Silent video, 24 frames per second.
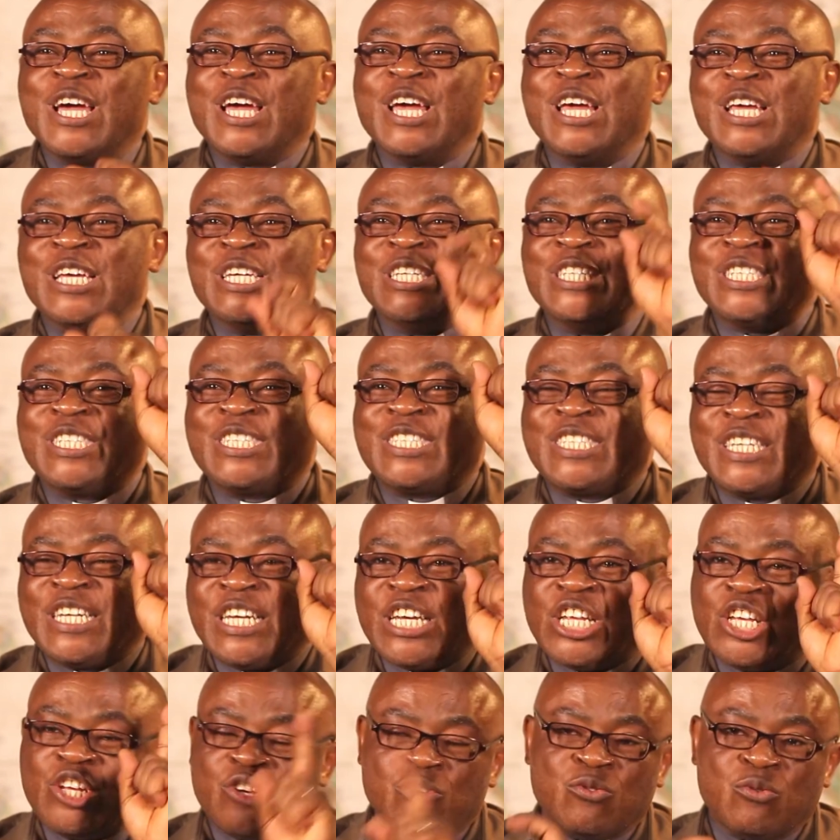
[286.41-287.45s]
is in
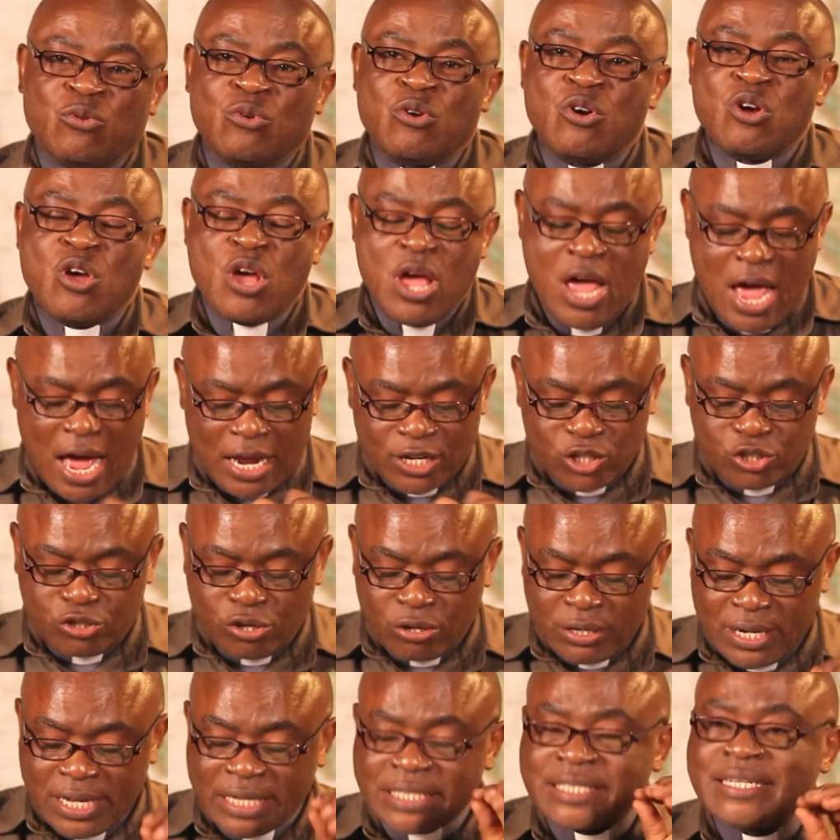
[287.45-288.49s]
you. And
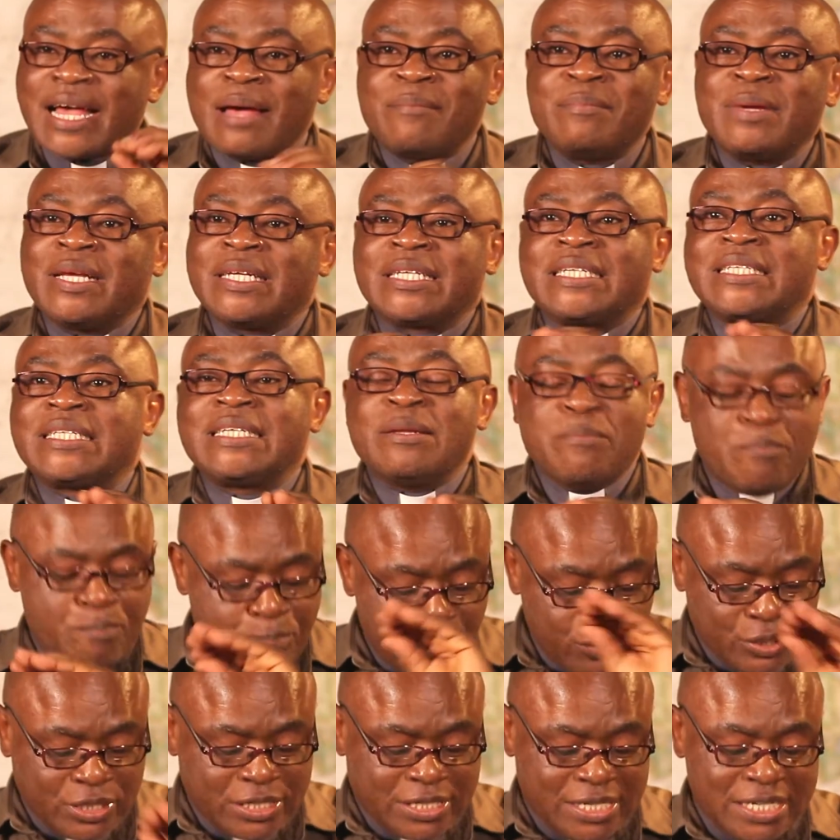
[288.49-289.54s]
so the psalmist
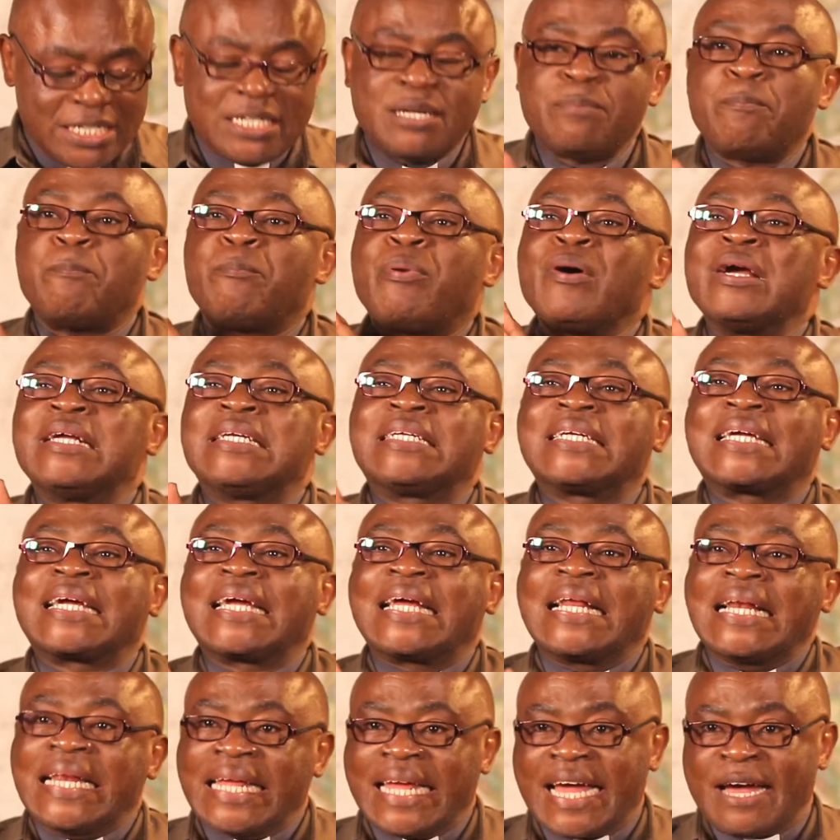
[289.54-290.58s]
puts it point
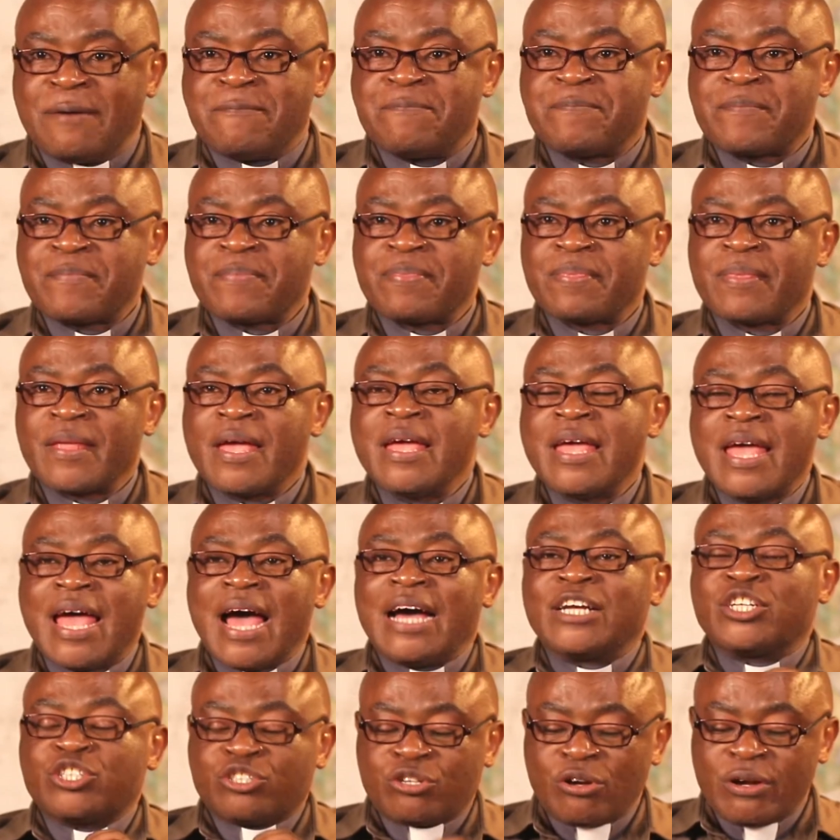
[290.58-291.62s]
clear.
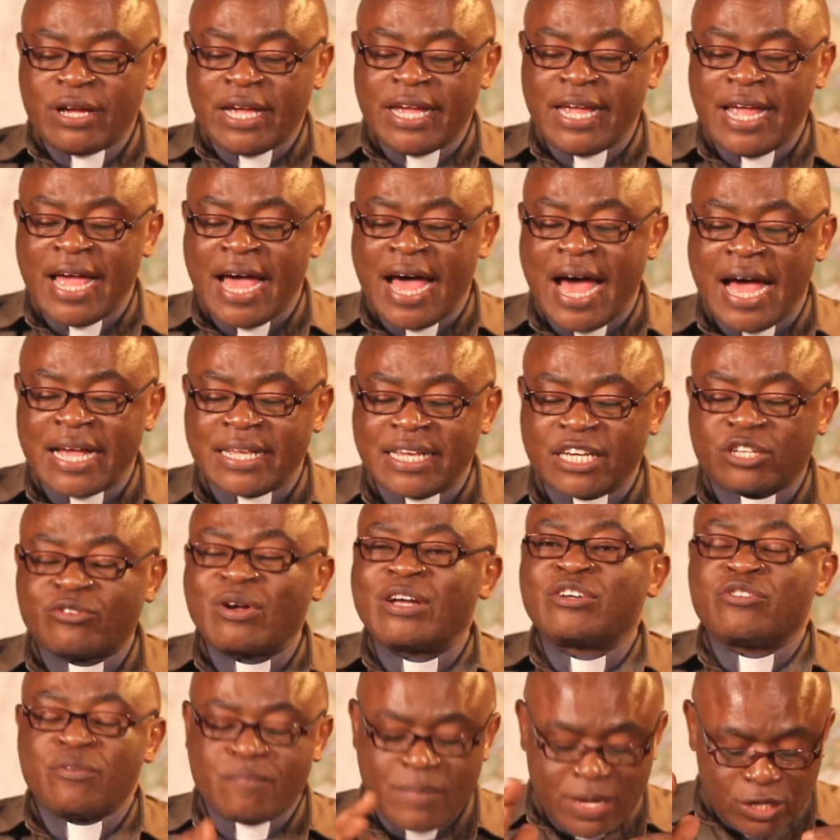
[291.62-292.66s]
And so here, I just
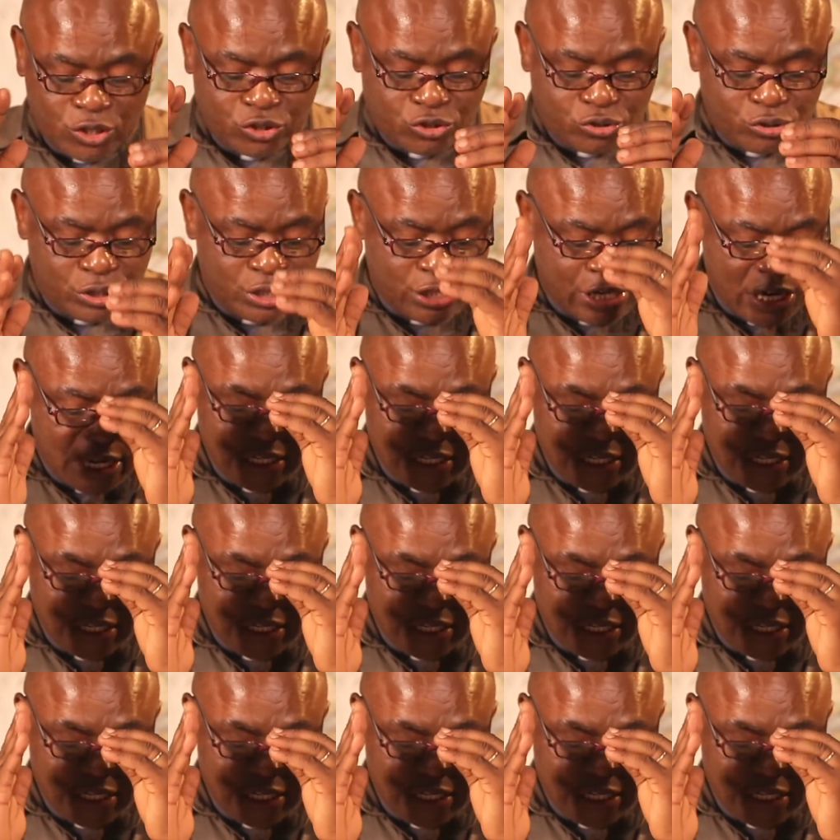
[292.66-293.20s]
want to mention